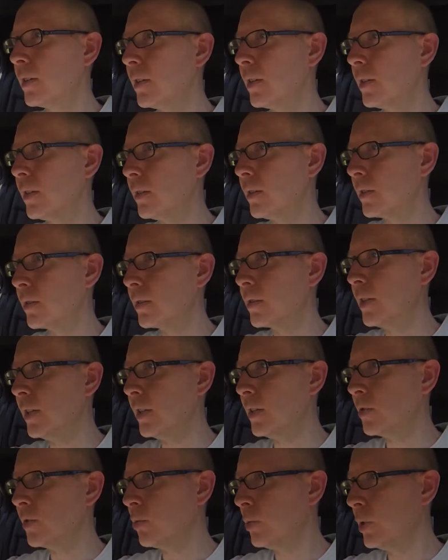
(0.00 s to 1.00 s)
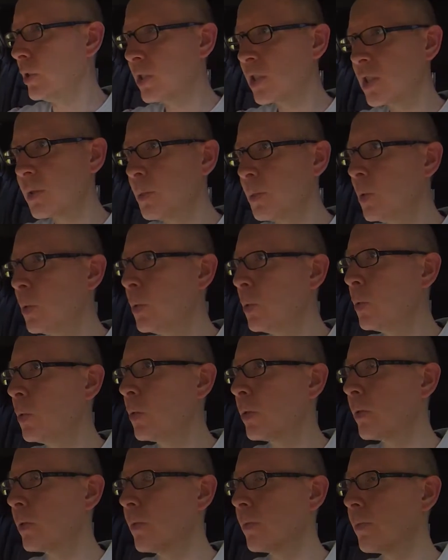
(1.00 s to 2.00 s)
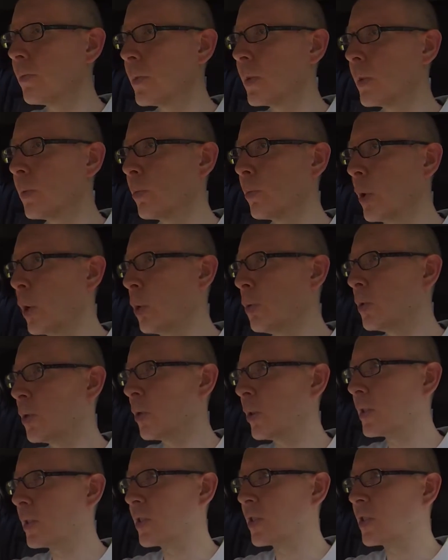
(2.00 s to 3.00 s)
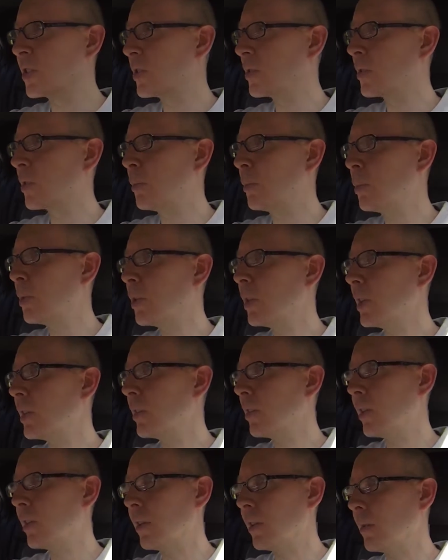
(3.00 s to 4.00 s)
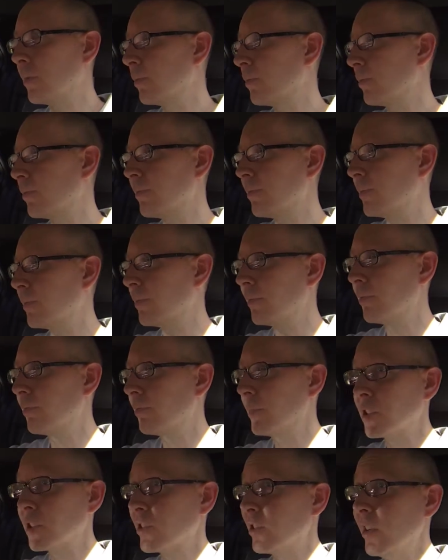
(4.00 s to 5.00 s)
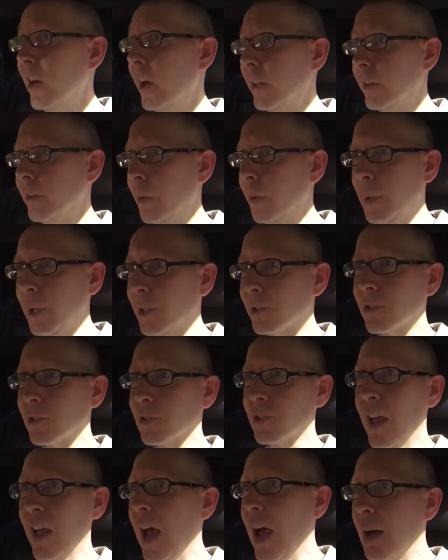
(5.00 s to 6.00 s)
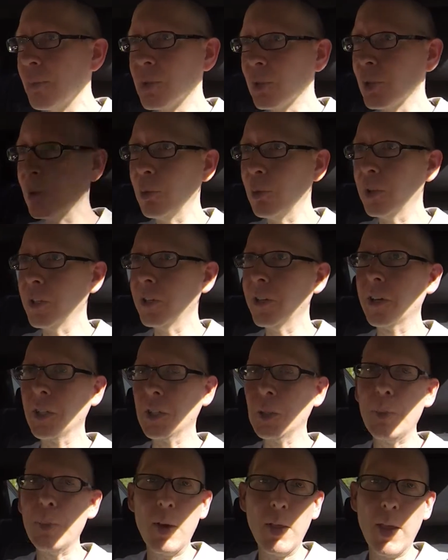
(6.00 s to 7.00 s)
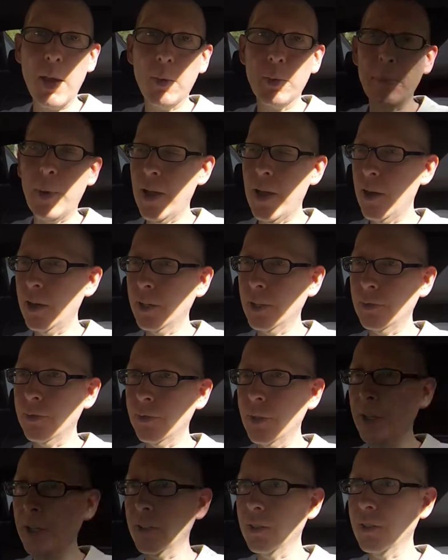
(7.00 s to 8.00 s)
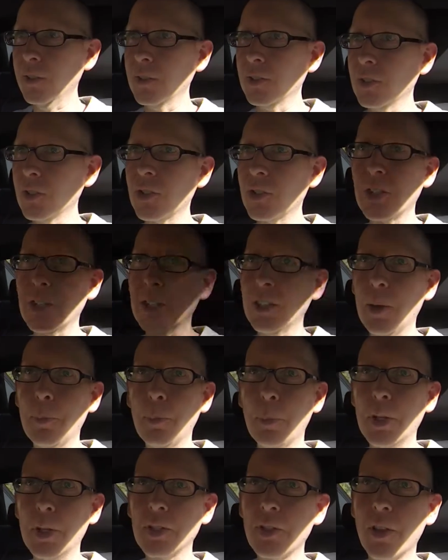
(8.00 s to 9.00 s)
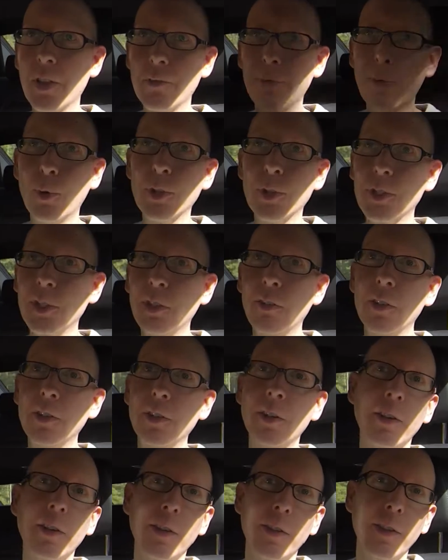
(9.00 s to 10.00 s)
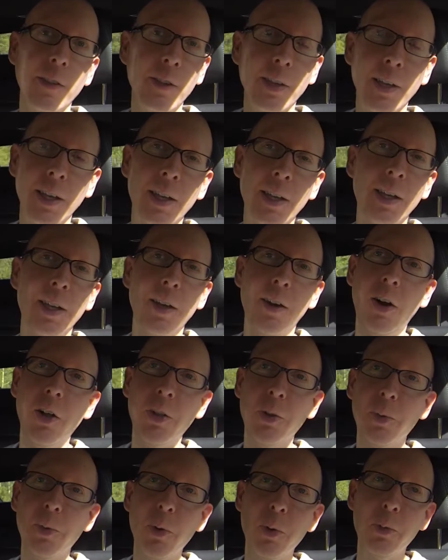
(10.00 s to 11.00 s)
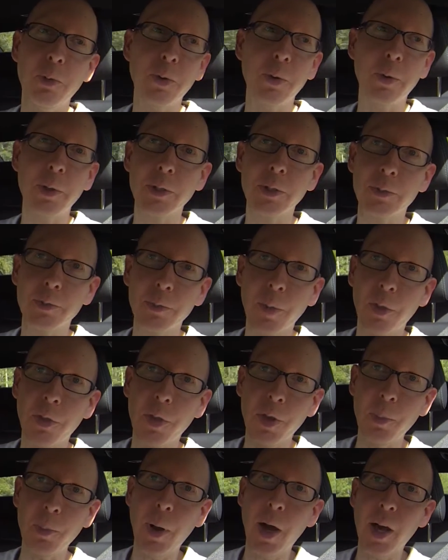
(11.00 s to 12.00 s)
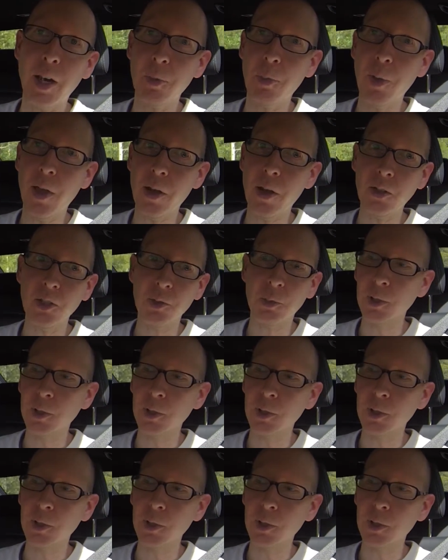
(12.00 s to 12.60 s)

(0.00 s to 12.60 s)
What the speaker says: It's really smooth. Road noise is completely, there's none. I mean, there's just absolutely none. Compare that with my Honda Fit. You get that buzz in that 4-cylinder and all the road noise from the thin body panels.